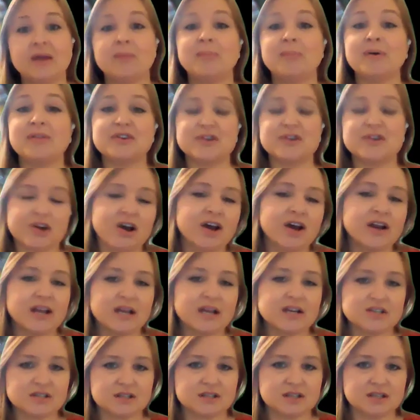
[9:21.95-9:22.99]
but they're not
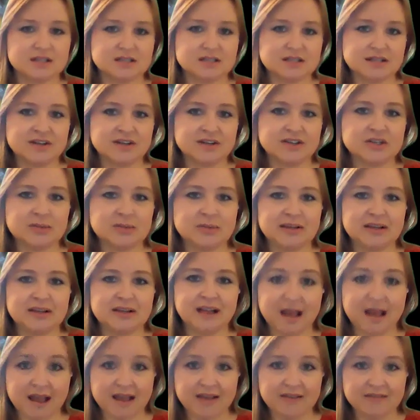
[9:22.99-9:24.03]
actually considered to be
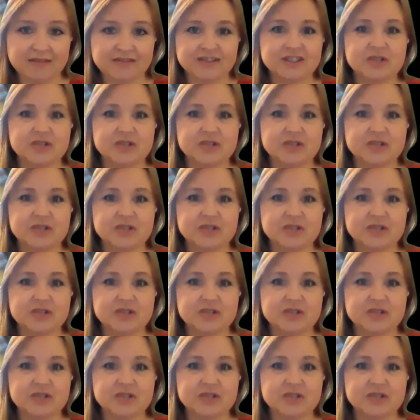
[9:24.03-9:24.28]
alive.